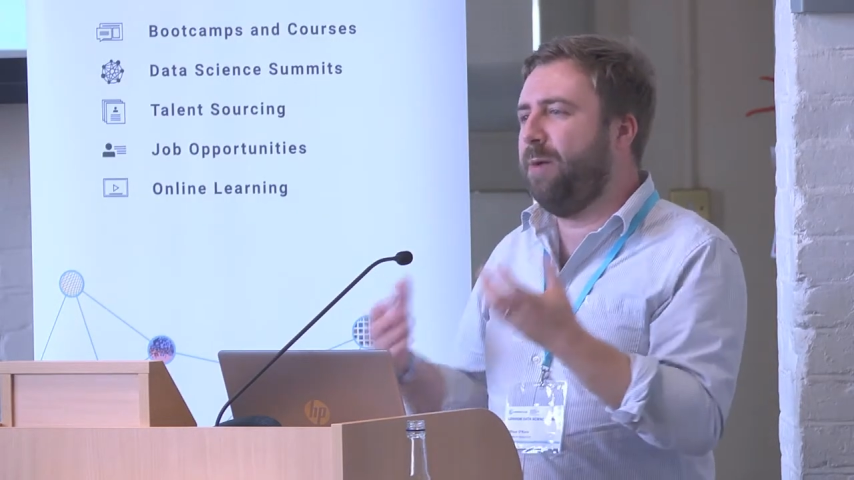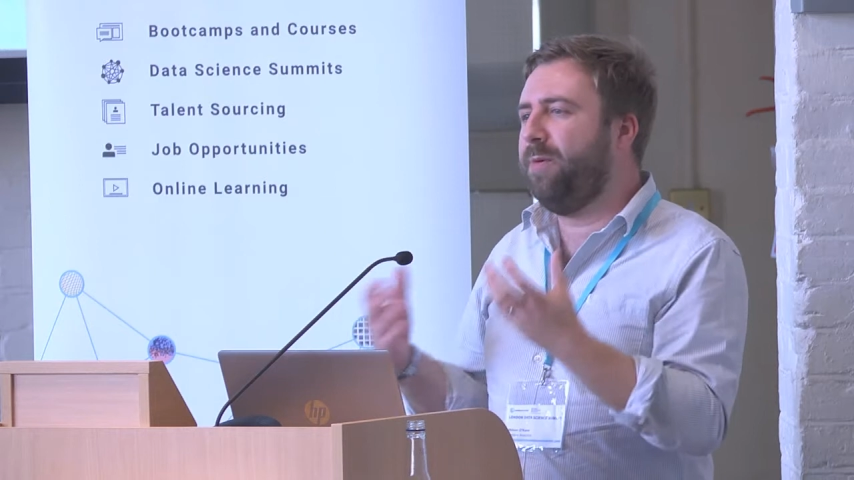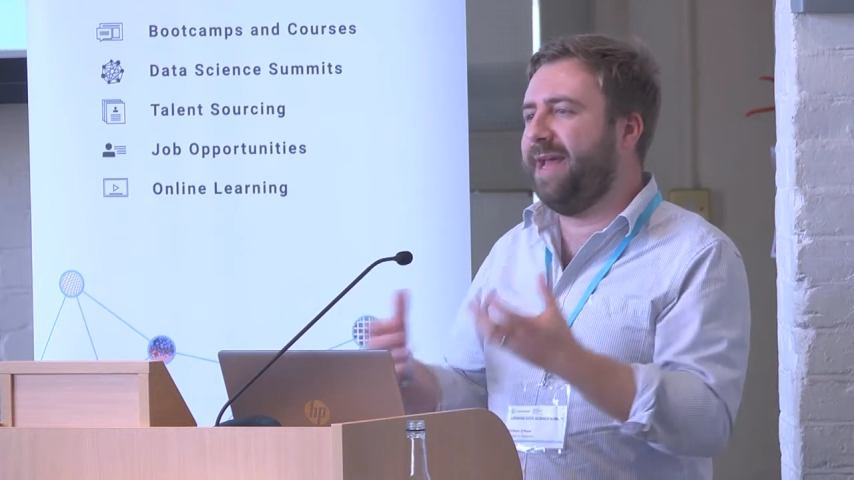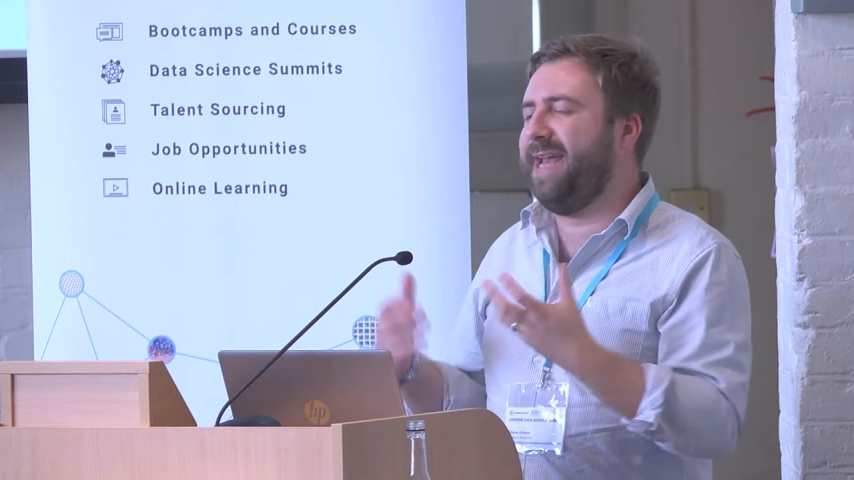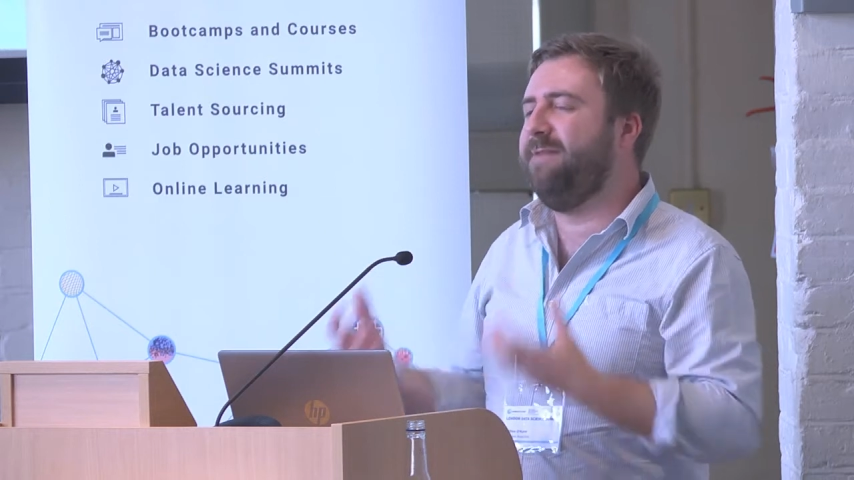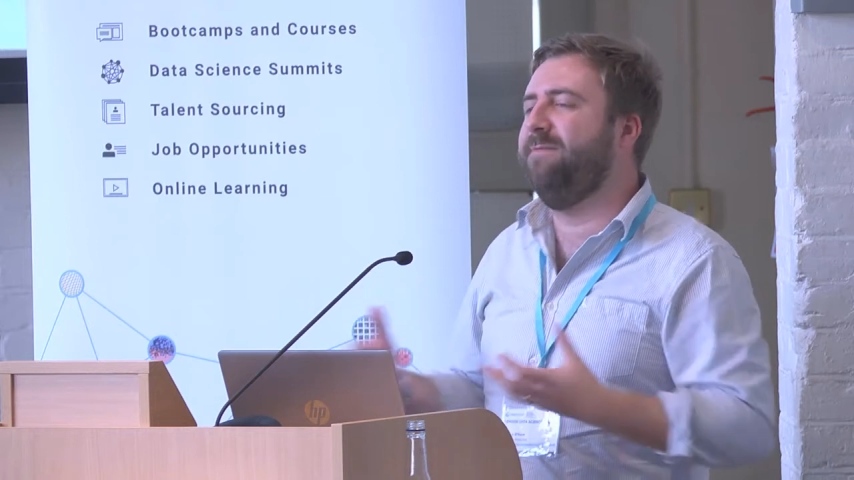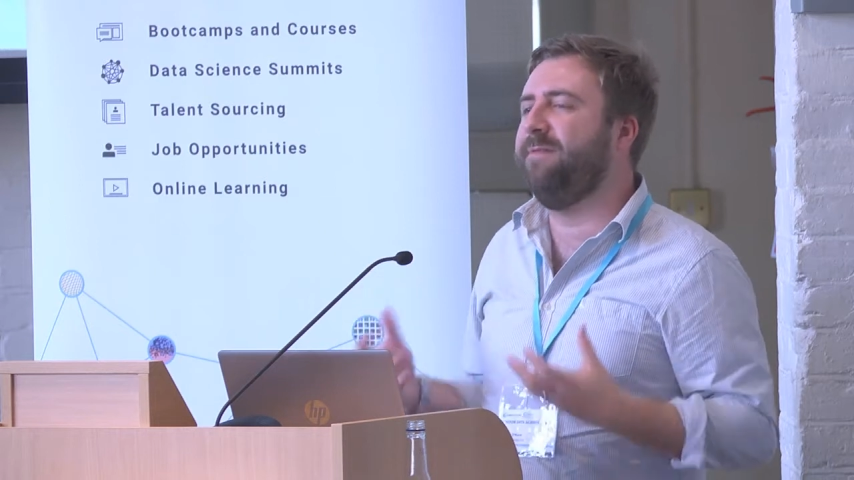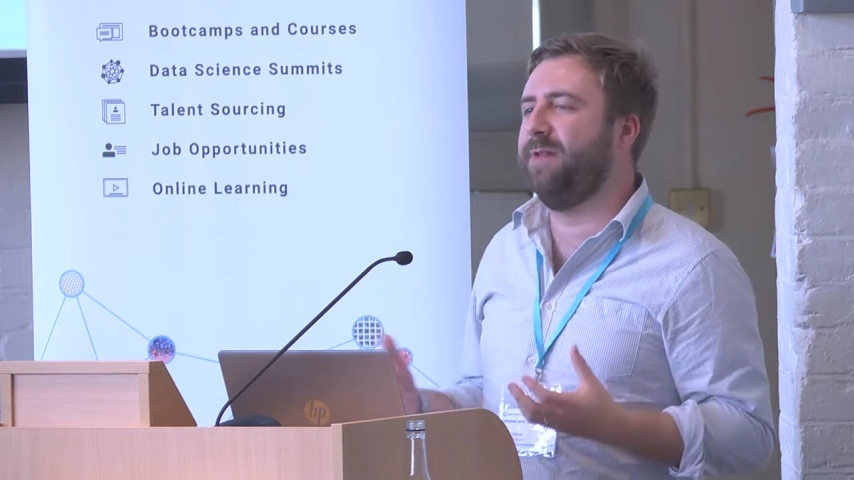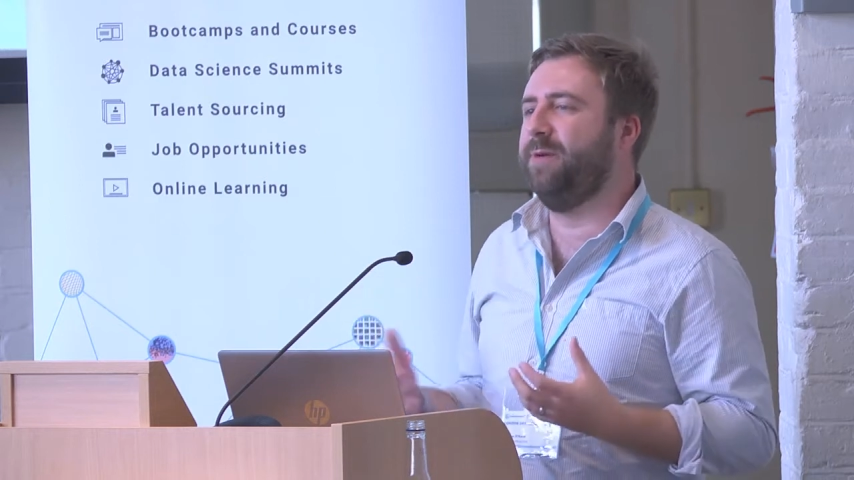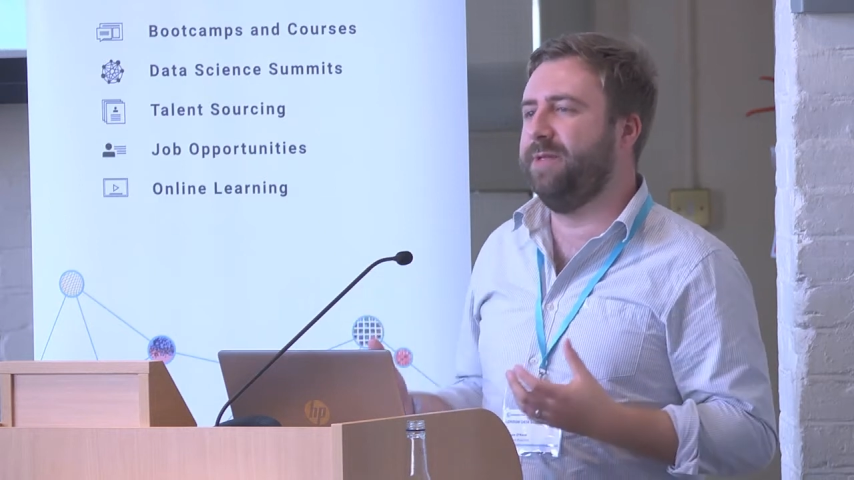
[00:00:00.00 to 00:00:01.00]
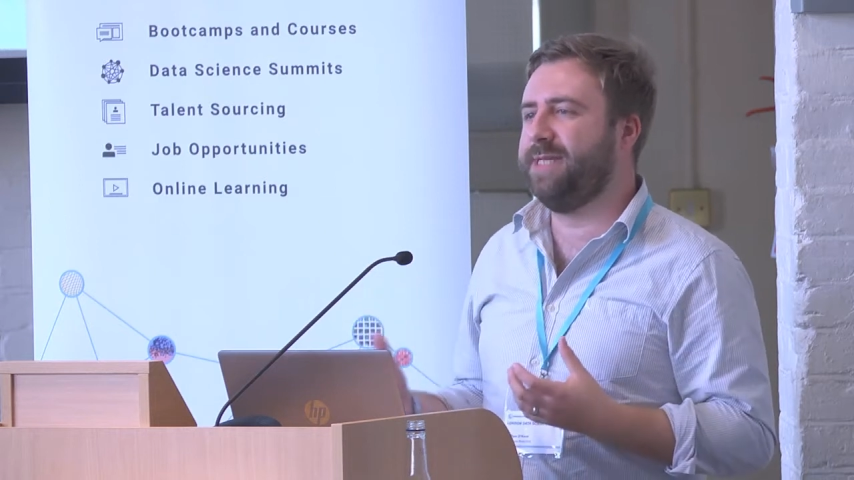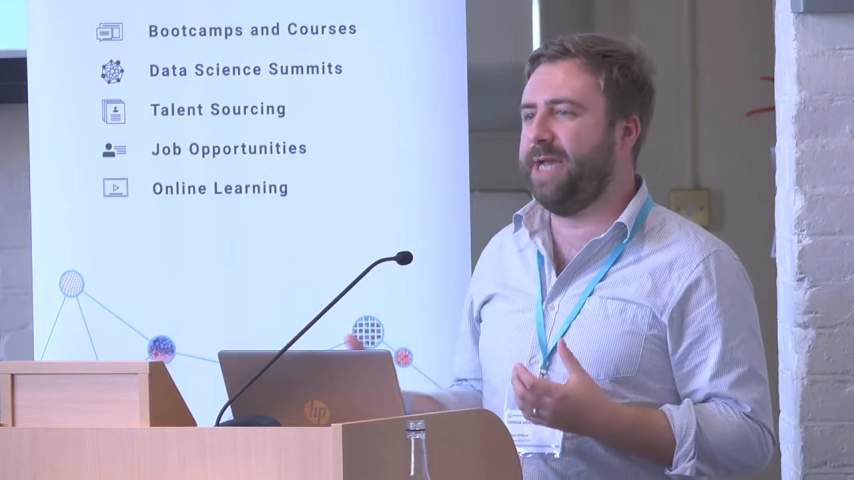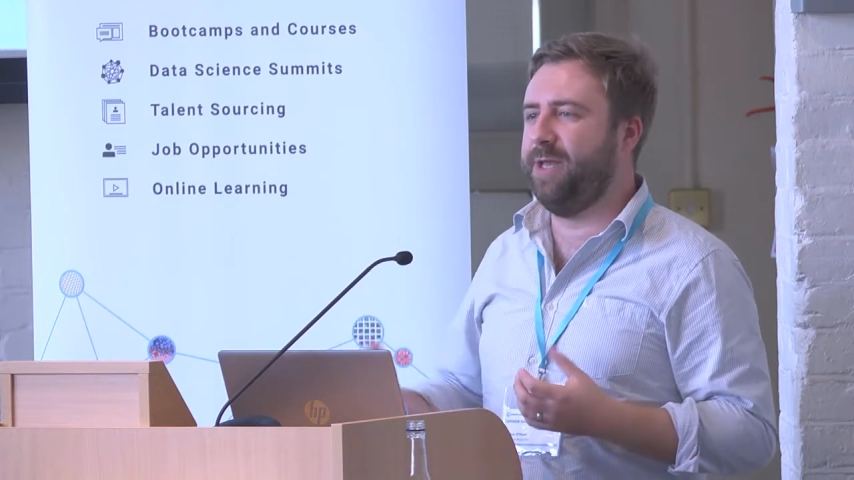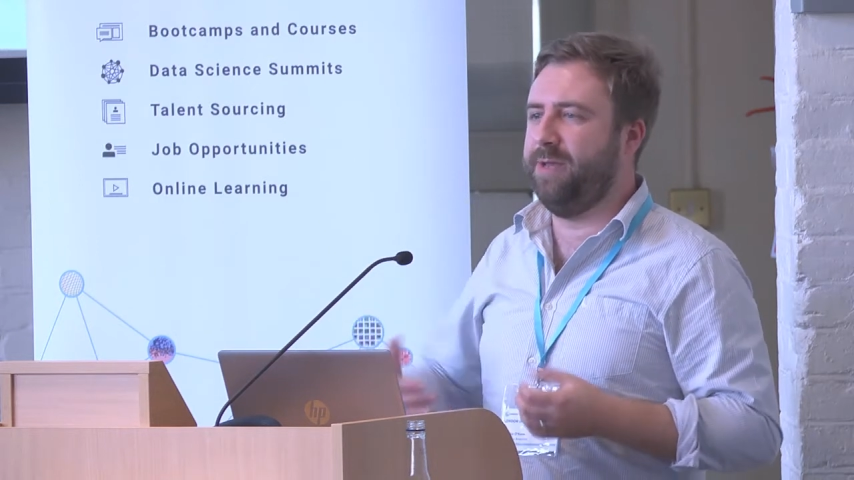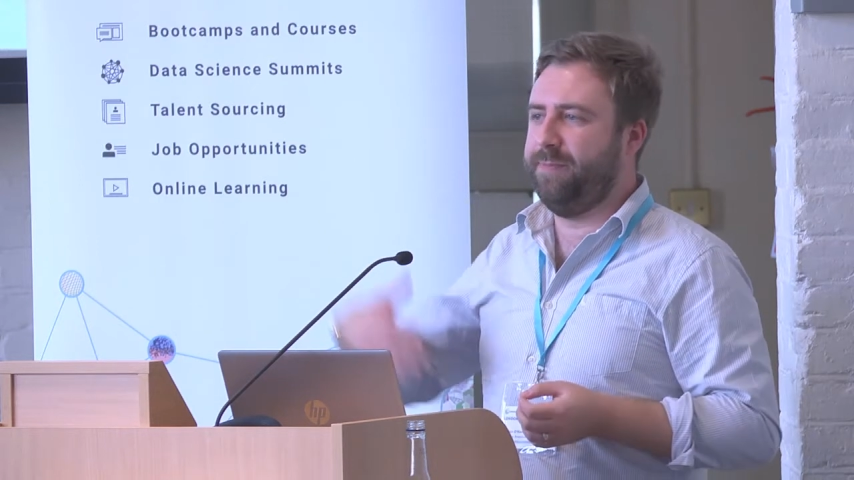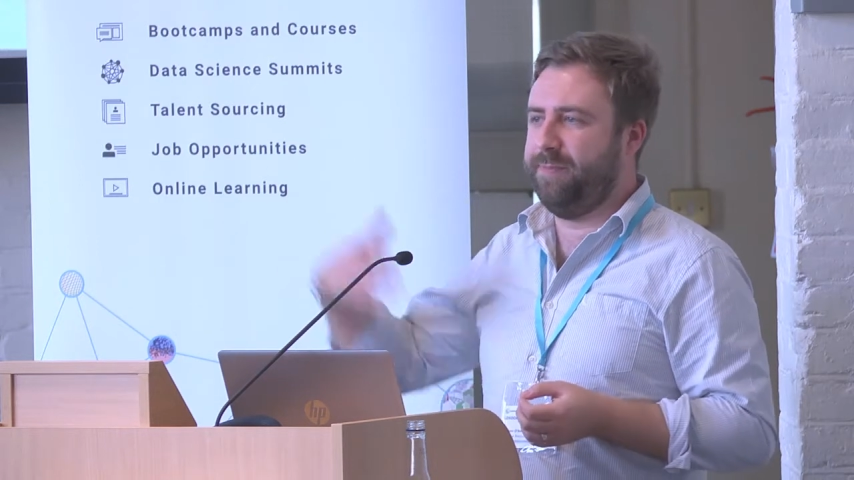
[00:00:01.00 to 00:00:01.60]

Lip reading: that influence how you